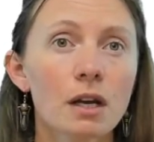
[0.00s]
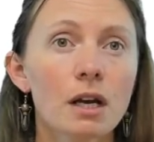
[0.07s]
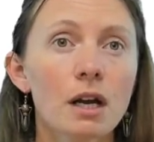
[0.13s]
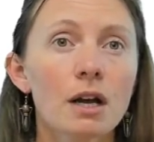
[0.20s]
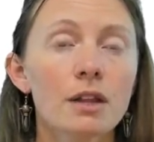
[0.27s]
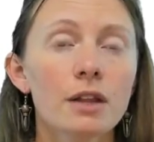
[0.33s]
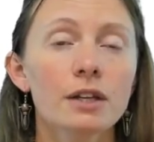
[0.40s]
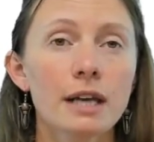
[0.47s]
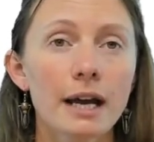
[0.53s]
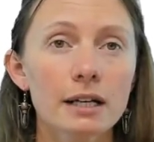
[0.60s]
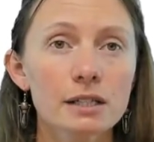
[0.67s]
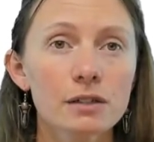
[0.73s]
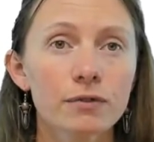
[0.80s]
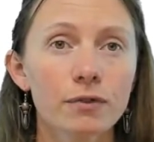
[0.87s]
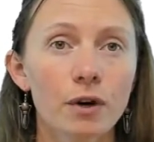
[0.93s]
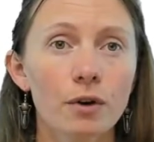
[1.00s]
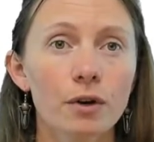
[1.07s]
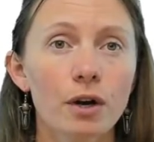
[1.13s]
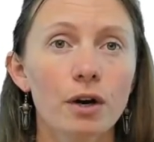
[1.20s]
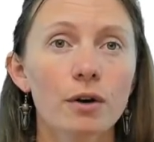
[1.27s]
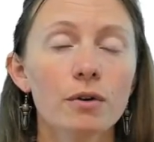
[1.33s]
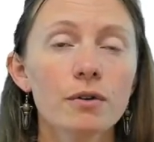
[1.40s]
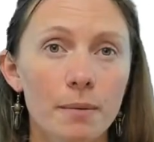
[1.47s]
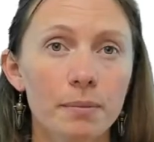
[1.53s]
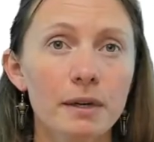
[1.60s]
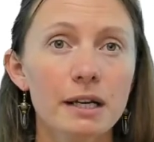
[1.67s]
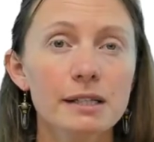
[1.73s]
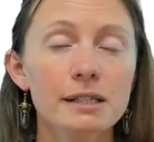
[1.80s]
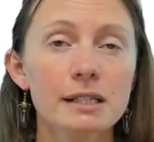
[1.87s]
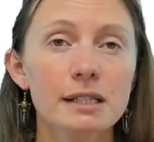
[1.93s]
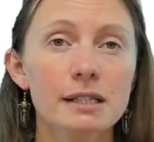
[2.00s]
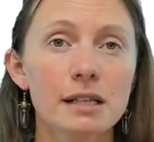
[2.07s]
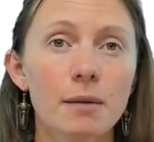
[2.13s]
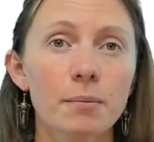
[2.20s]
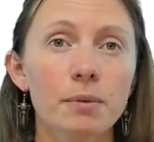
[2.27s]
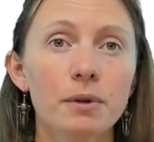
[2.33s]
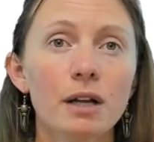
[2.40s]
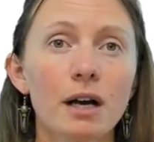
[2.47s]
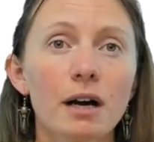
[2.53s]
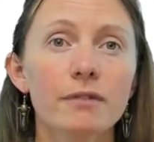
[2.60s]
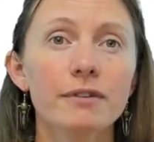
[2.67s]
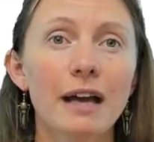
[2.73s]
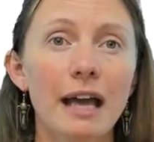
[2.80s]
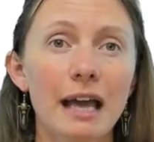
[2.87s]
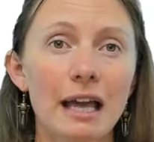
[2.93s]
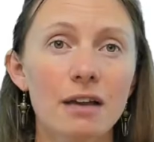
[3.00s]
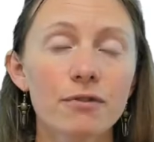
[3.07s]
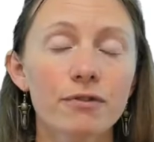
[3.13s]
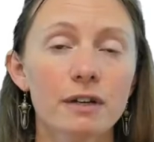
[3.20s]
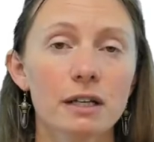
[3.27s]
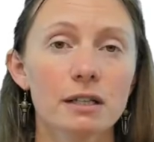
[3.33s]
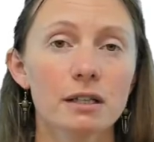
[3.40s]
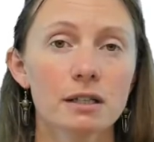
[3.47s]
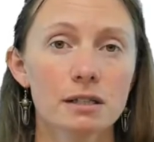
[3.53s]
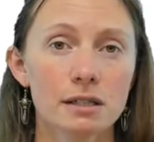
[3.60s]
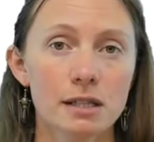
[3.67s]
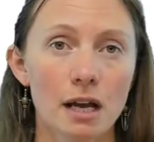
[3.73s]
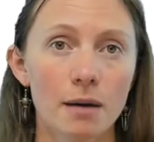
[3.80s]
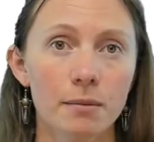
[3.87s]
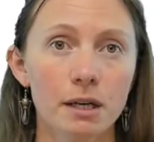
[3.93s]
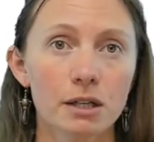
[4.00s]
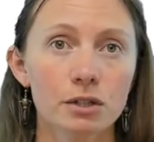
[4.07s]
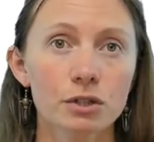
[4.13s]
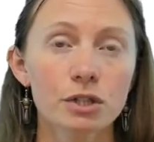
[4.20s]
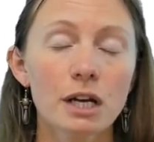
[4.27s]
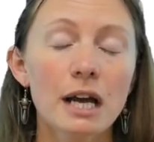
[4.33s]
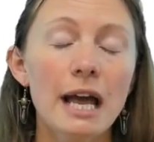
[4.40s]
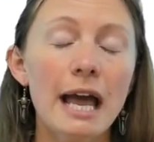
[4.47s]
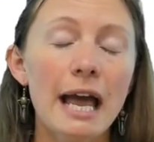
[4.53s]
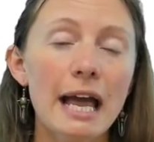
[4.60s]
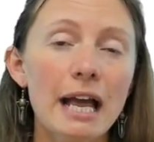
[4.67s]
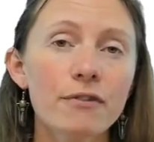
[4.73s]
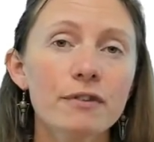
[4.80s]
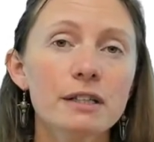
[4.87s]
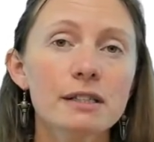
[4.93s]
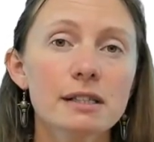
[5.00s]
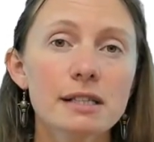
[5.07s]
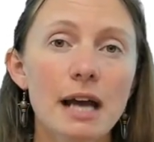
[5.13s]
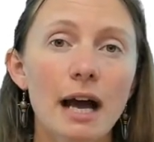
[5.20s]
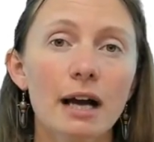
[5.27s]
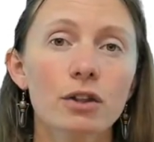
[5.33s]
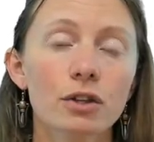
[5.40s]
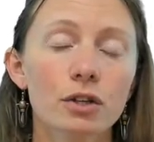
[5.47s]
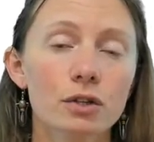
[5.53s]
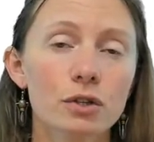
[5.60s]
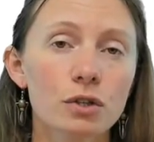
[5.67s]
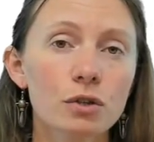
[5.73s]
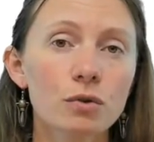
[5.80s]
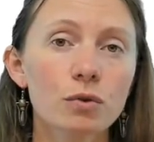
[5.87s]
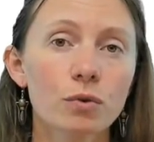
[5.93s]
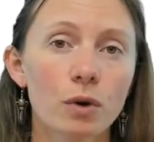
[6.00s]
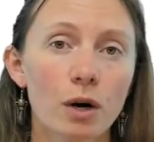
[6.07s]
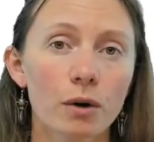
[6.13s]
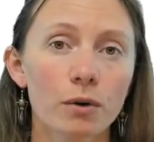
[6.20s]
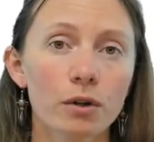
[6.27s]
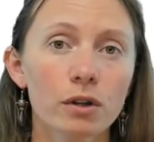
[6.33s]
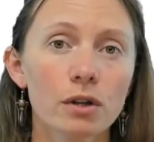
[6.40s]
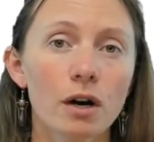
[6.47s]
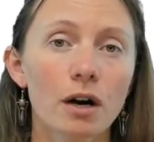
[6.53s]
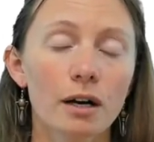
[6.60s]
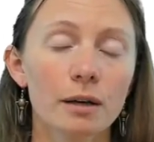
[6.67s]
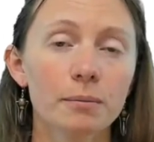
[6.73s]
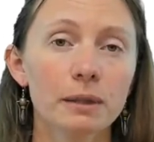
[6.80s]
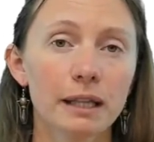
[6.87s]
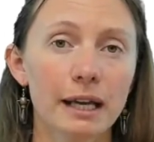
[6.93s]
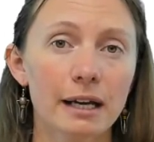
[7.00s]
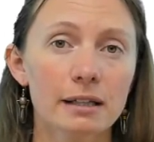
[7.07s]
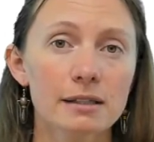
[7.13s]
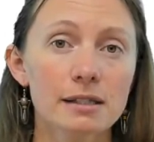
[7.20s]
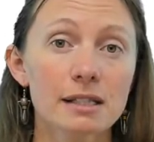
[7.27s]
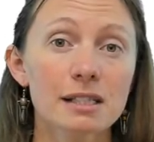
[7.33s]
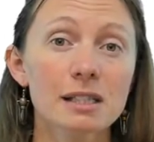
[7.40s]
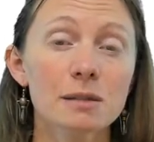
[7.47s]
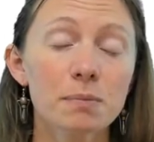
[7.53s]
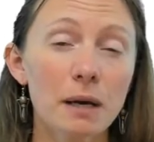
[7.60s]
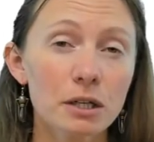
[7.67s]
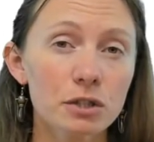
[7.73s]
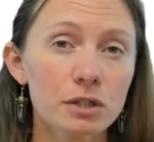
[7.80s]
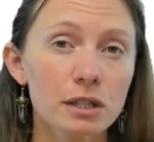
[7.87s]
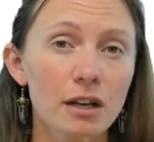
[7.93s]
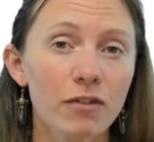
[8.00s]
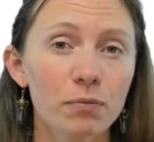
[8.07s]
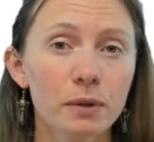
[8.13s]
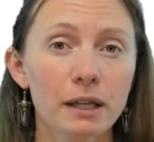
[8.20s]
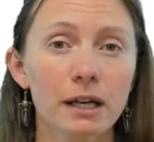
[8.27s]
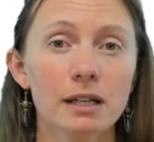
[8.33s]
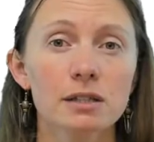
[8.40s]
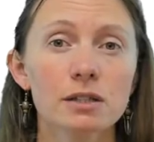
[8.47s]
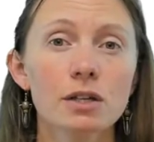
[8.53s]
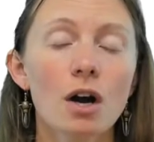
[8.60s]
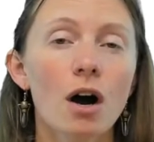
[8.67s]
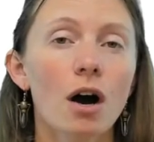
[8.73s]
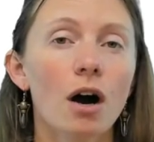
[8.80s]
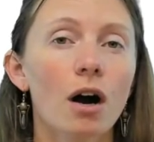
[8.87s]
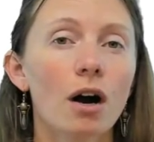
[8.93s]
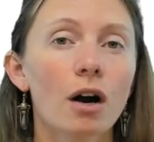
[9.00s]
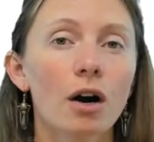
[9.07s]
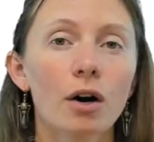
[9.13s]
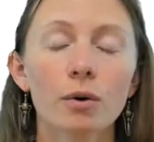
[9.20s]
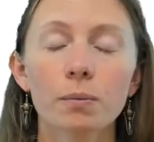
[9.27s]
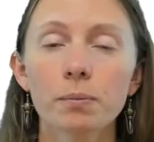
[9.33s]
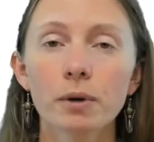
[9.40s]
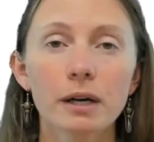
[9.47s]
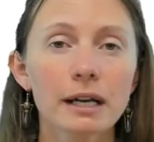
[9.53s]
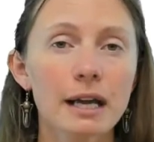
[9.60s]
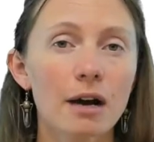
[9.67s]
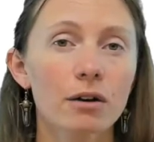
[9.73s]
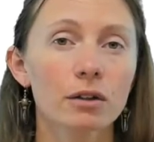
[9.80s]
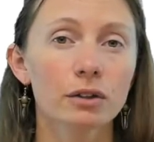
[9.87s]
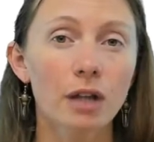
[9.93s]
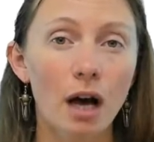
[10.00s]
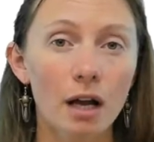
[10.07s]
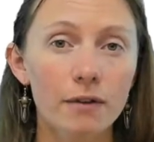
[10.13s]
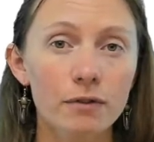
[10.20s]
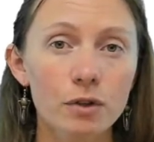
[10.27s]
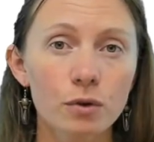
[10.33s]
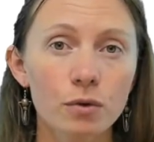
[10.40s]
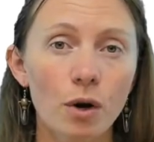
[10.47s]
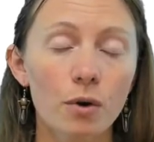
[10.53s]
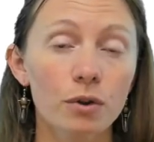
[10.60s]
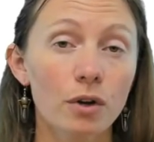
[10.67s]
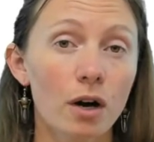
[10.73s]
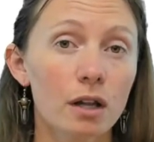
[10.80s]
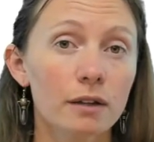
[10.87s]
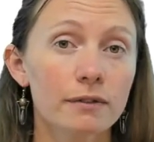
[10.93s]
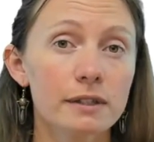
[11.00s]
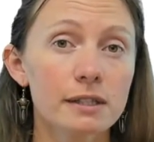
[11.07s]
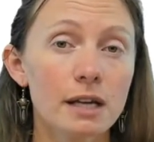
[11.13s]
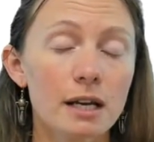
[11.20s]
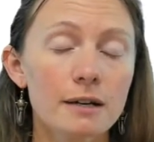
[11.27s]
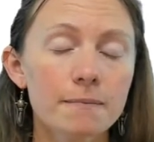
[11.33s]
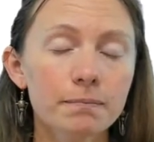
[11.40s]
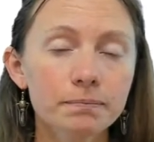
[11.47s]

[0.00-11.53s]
The next photo is an example of aphid damage. Aphids attack the new growth on plants, especially if plants are putting out a lot of new growth all of a sudden.